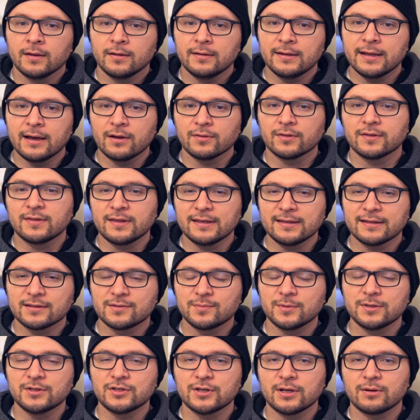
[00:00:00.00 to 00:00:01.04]
Now, the thing that's
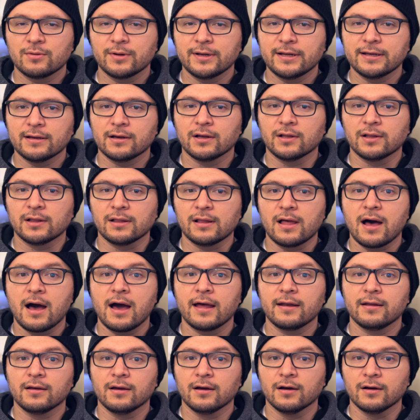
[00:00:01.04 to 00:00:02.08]
been generating a
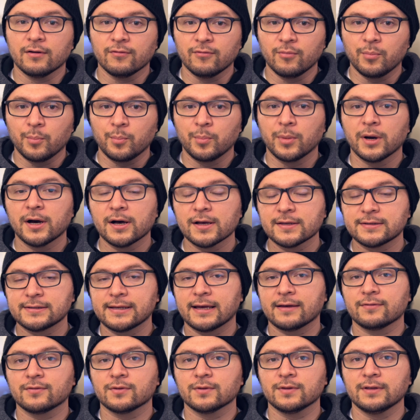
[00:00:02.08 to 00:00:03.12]
lot of buzz
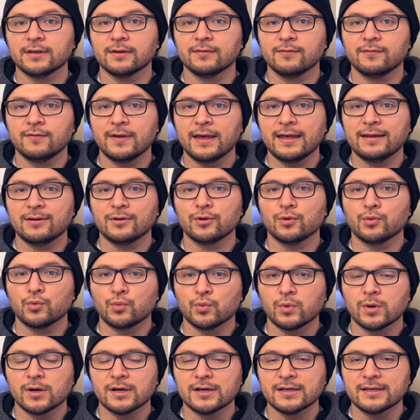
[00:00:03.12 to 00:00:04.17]
after the event
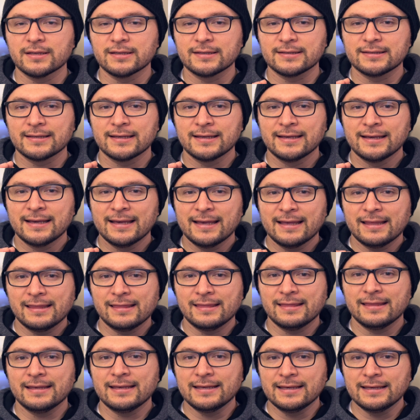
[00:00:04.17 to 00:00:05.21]
was
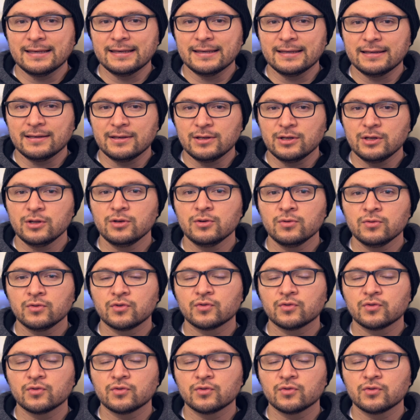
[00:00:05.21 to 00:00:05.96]
the new